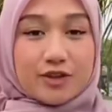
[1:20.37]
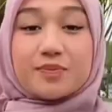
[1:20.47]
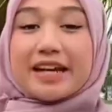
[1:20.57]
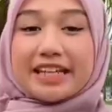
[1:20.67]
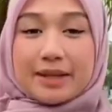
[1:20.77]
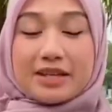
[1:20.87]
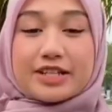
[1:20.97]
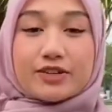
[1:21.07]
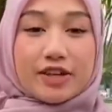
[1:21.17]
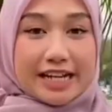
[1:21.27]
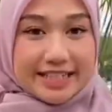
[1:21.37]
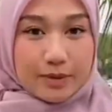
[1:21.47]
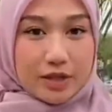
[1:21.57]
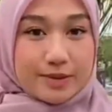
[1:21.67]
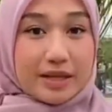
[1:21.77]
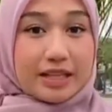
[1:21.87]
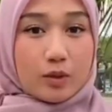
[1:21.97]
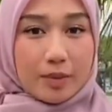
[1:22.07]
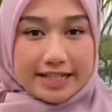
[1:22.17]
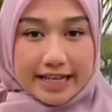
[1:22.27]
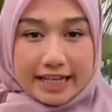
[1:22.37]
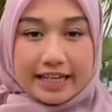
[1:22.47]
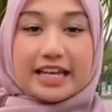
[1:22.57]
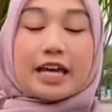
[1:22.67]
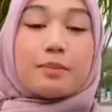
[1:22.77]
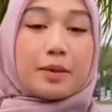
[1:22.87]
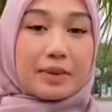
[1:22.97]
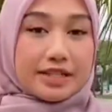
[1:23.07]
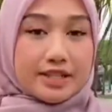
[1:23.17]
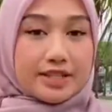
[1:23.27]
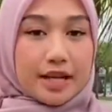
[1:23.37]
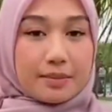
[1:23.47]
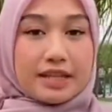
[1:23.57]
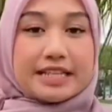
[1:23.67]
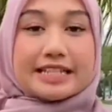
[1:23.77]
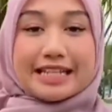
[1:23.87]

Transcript: my name is Nur Elisa binti Muhammad Zaini and my matrix number is